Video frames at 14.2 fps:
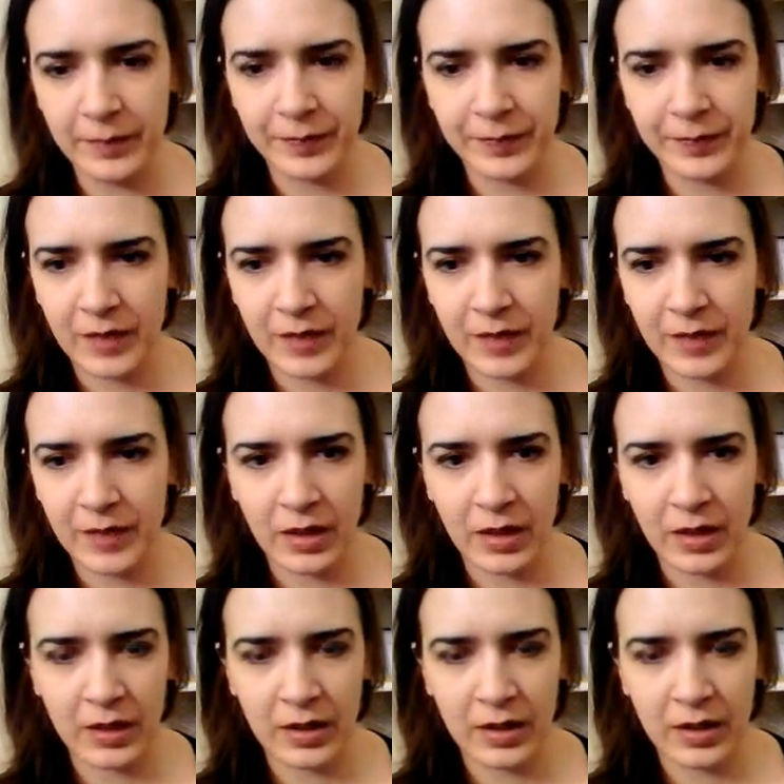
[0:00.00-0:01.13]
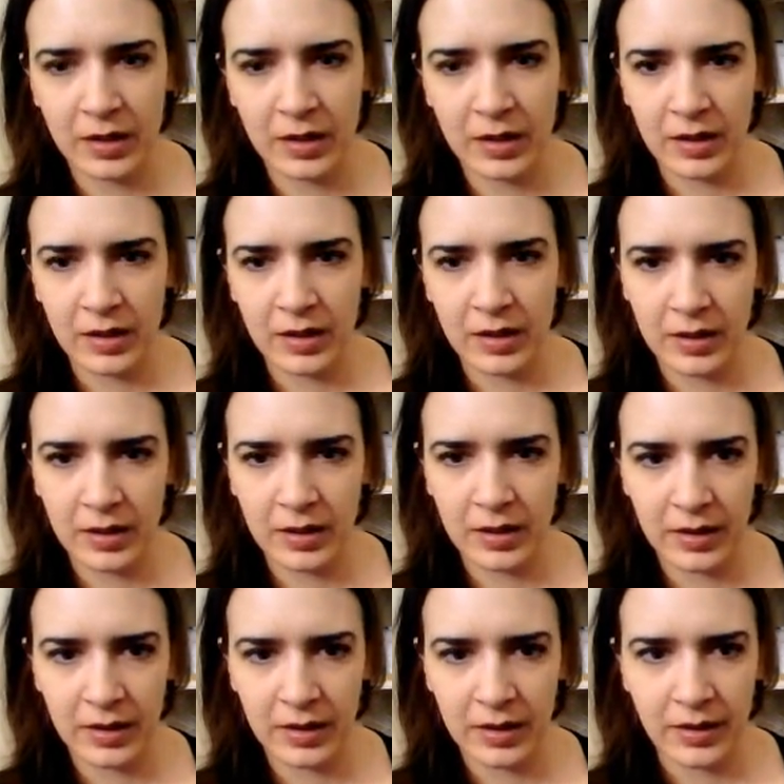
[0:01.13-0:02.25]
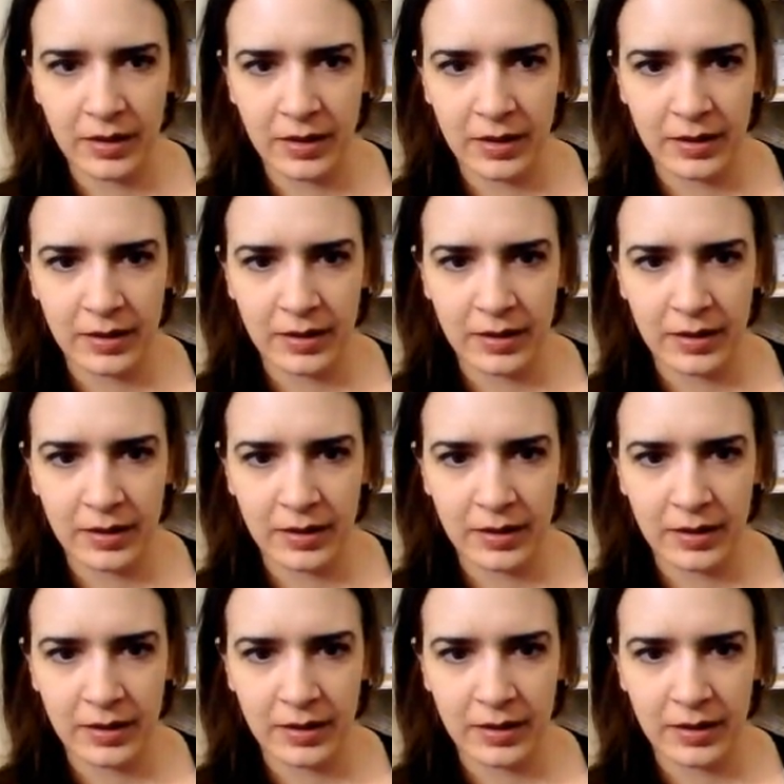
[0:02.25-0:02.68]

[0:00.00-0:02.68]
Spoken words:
(silence)